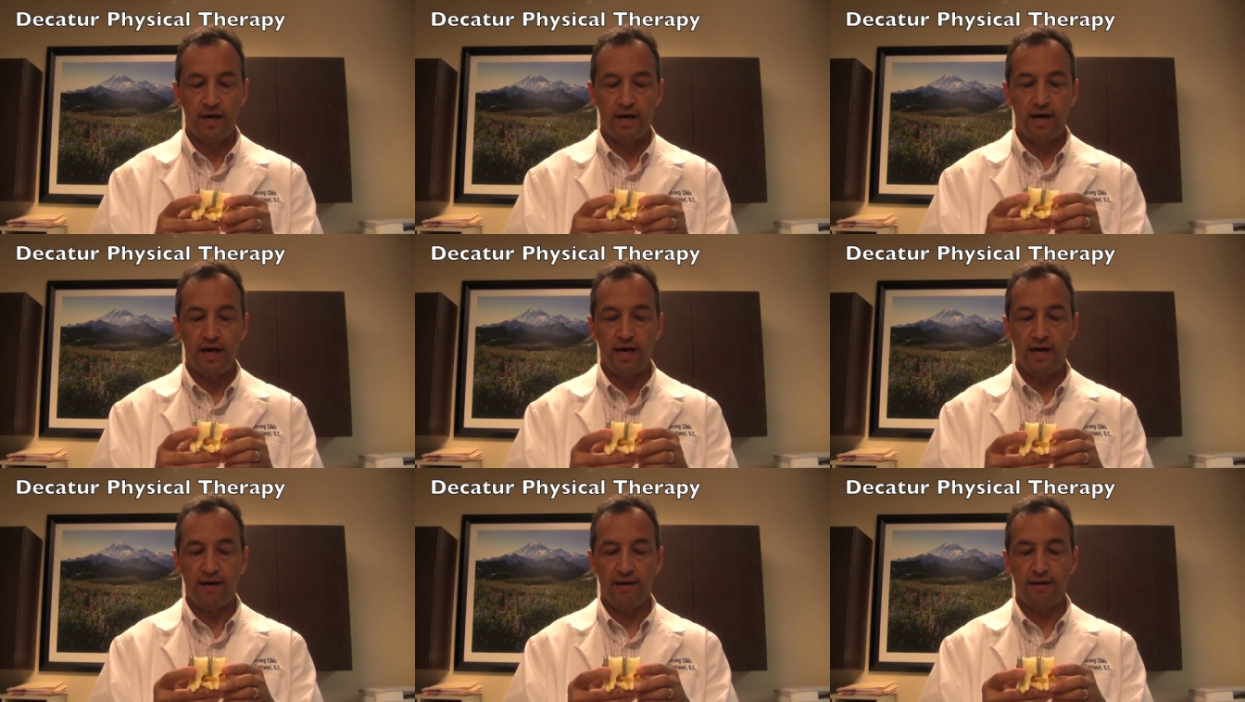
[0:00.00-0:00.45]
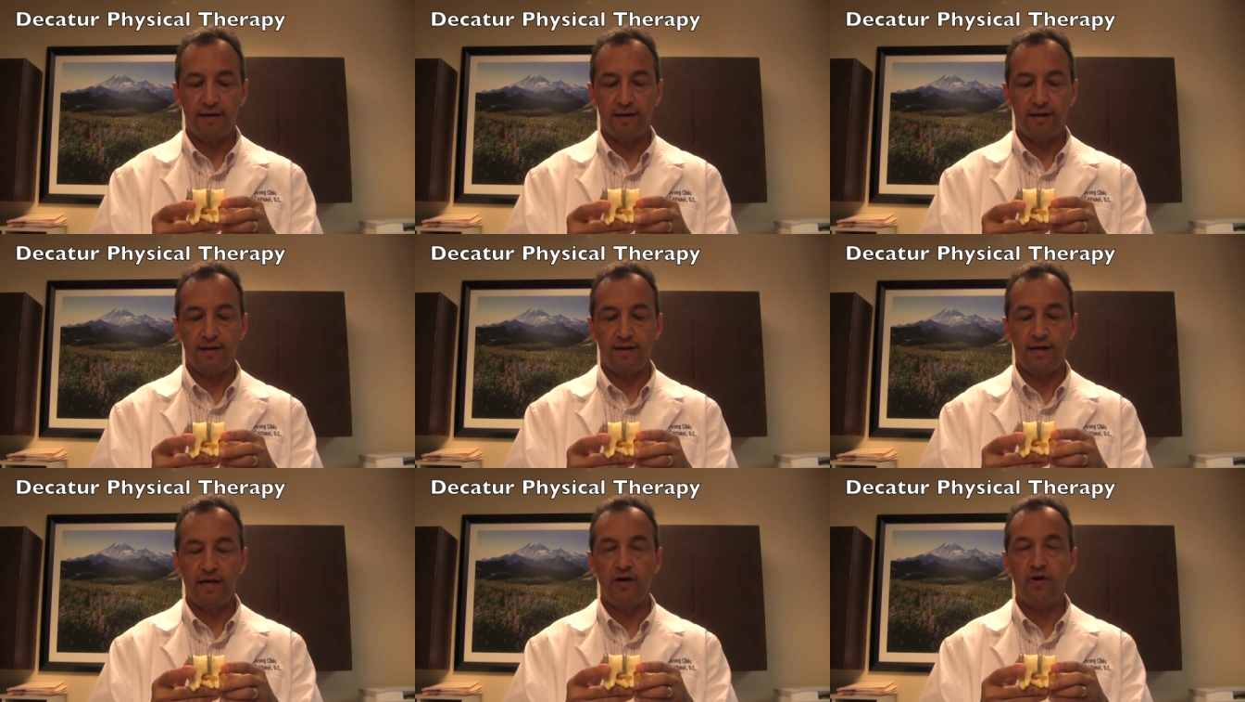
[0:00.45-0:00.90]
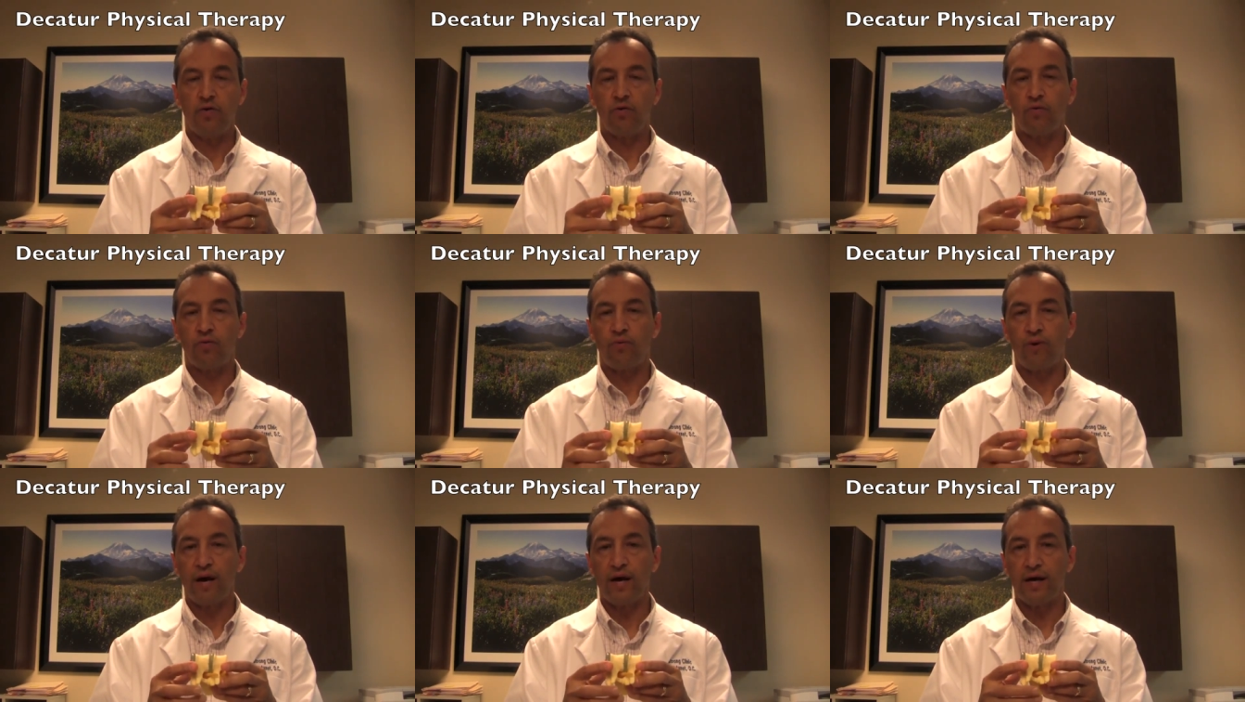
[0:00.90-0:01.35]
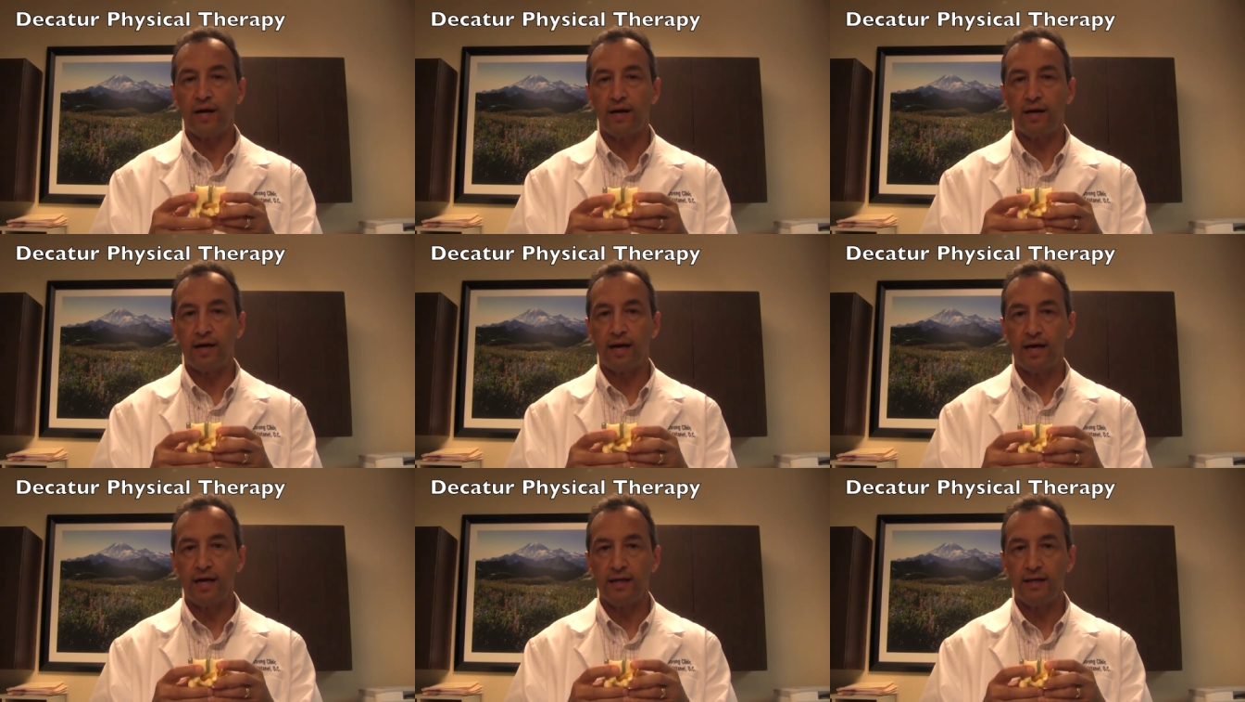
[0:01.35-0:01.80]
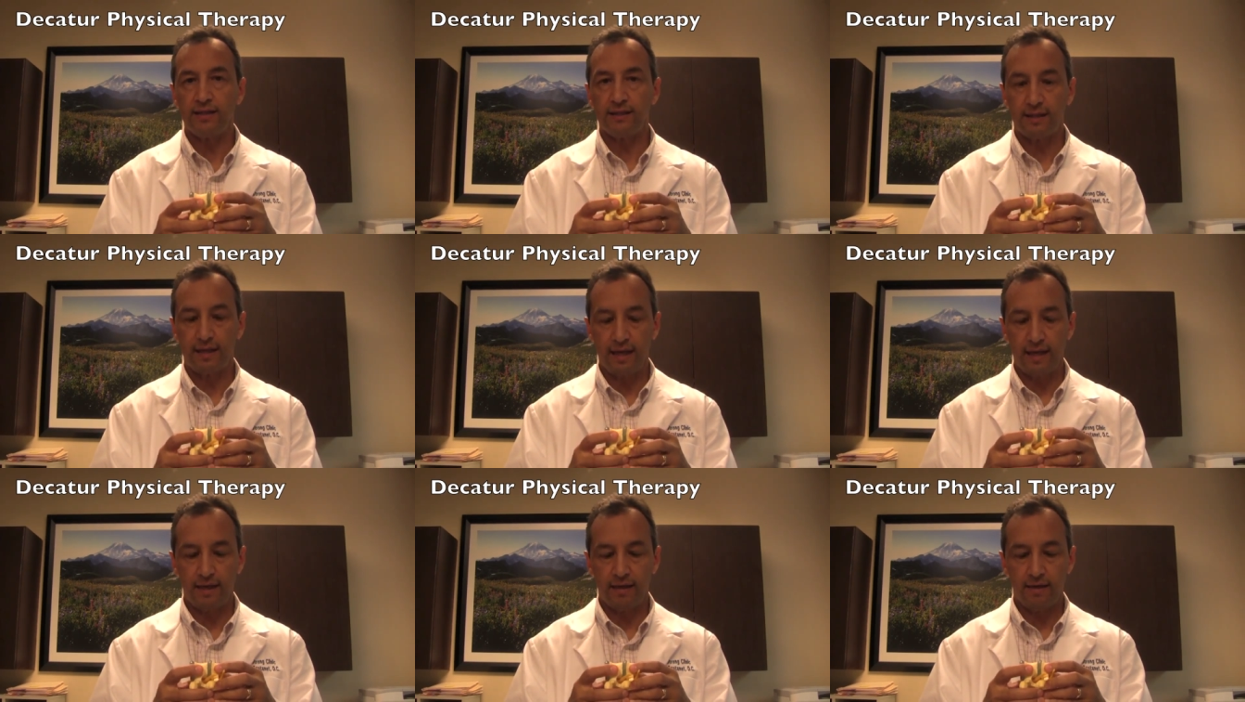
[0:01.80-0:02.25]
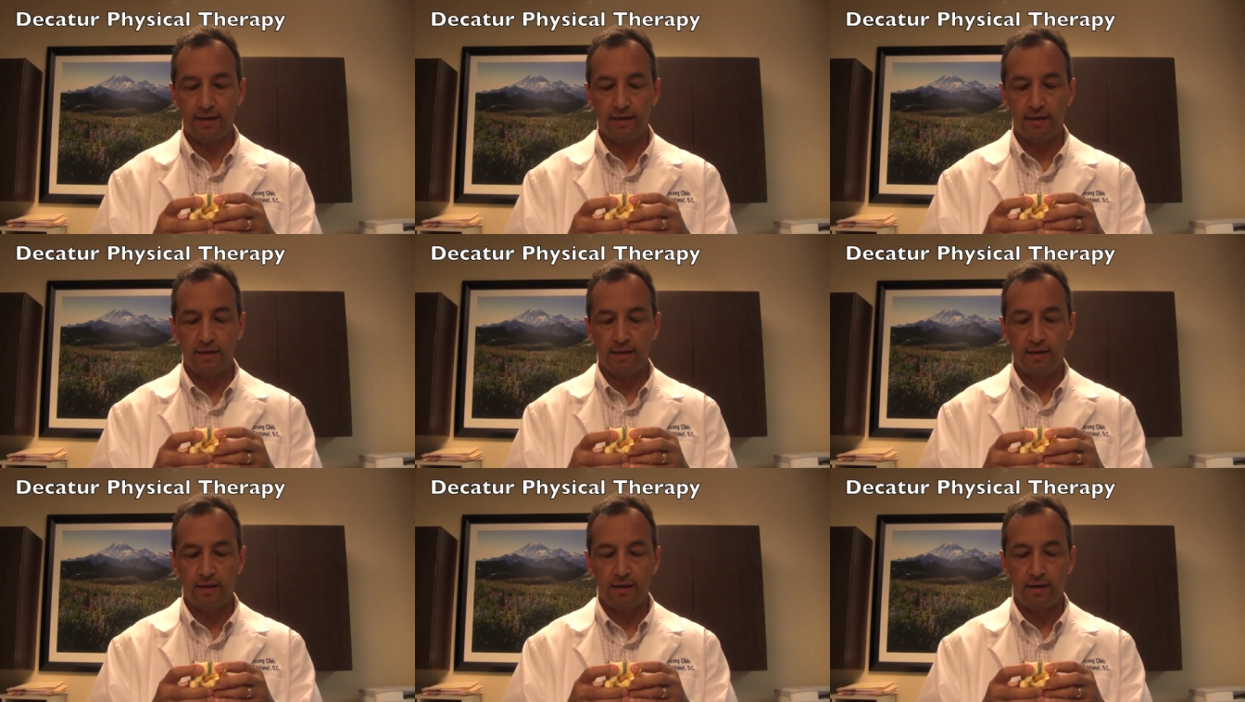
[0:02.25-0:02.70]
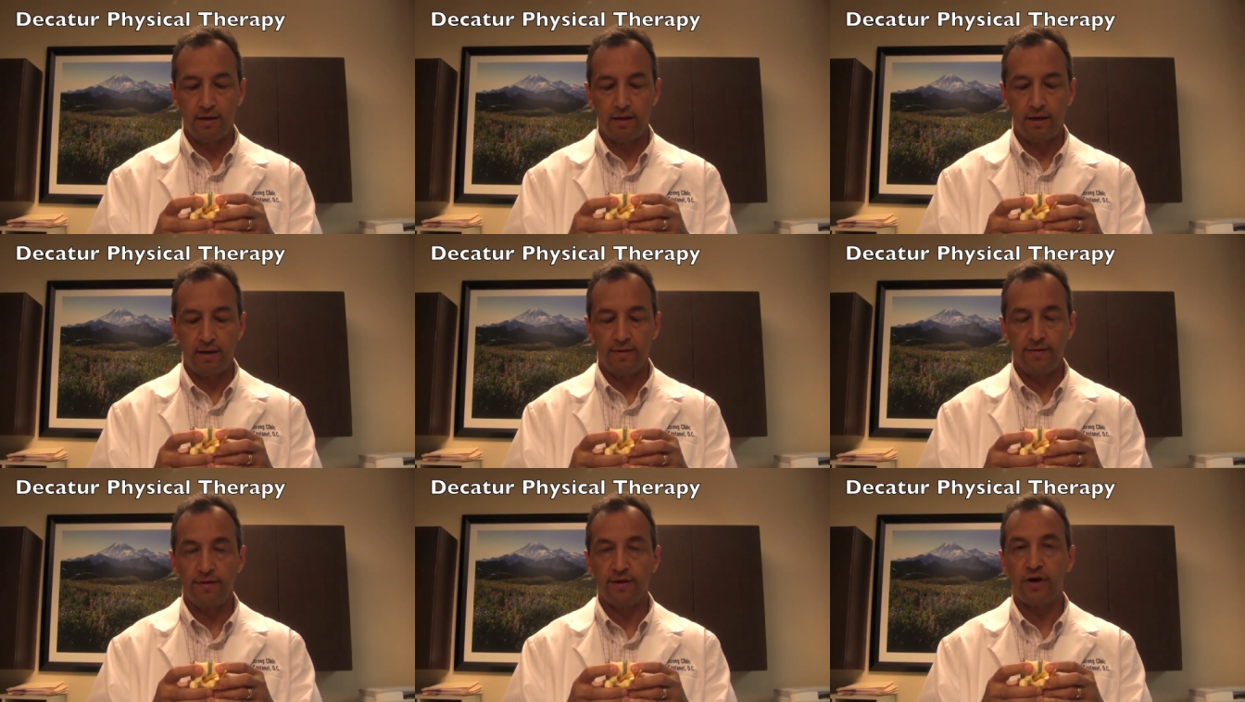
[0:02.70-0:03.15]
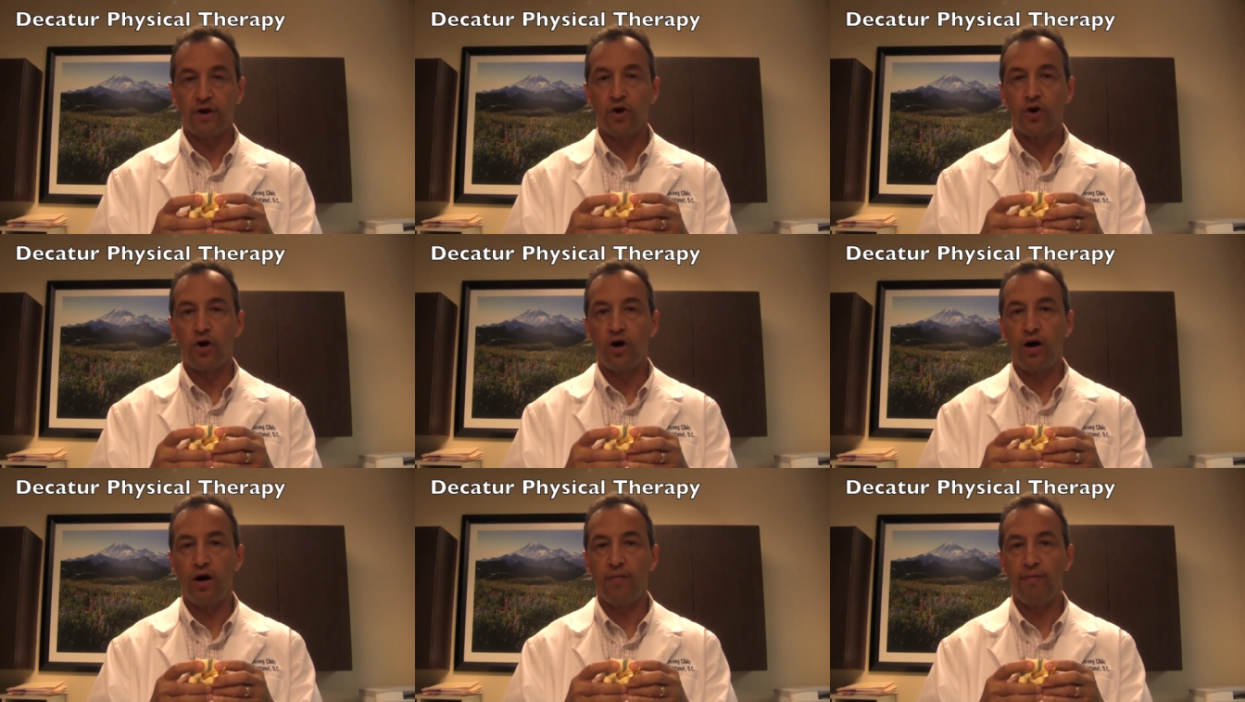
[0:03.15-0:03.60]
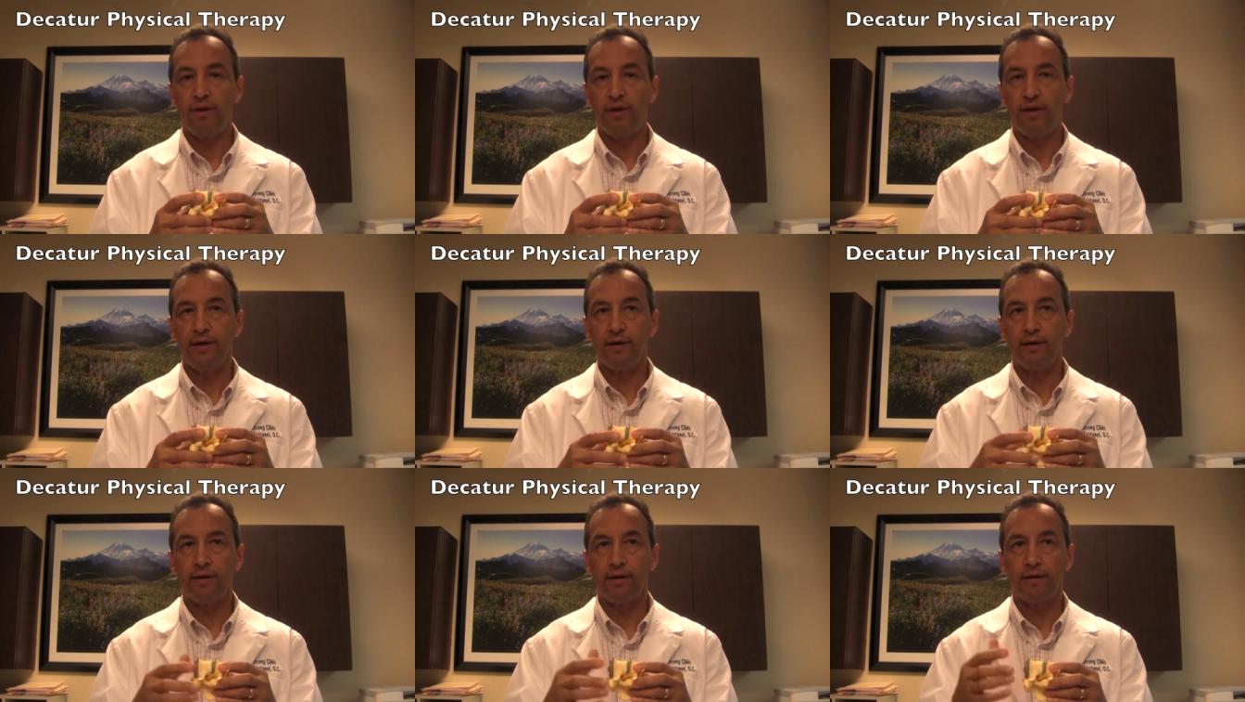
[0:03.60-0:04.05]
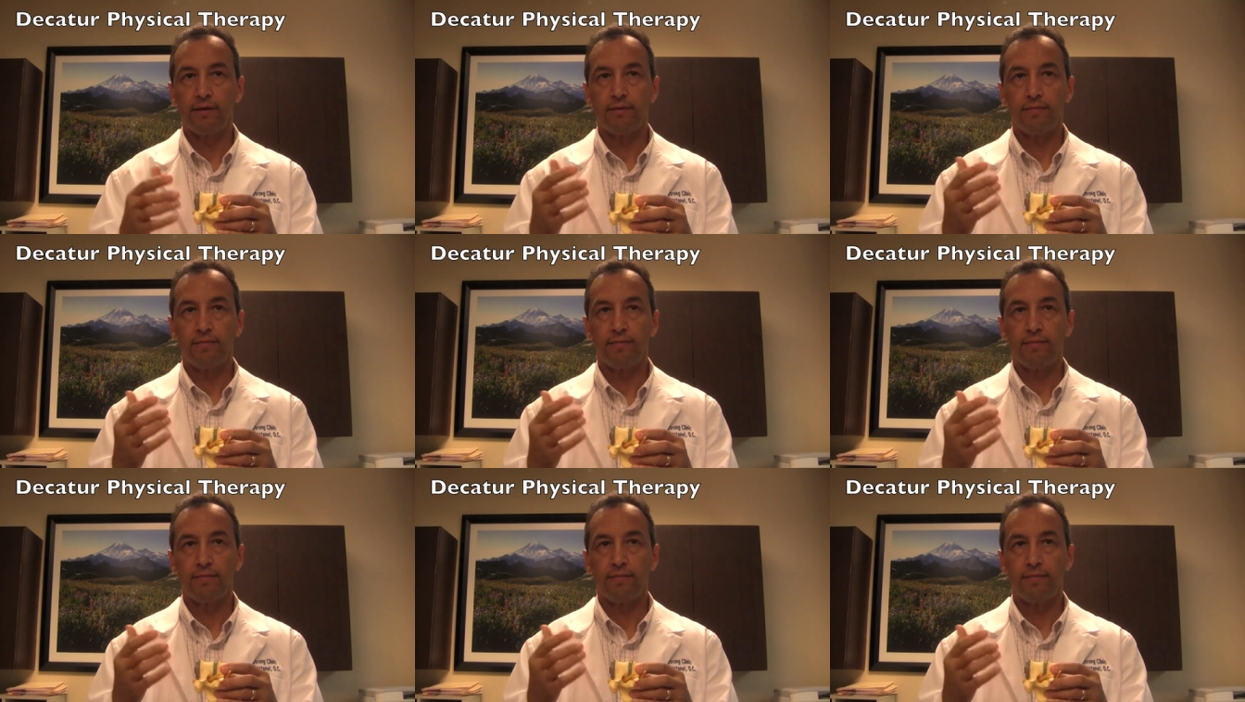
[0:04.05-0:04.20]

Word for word: and they don't recognize that uh, the common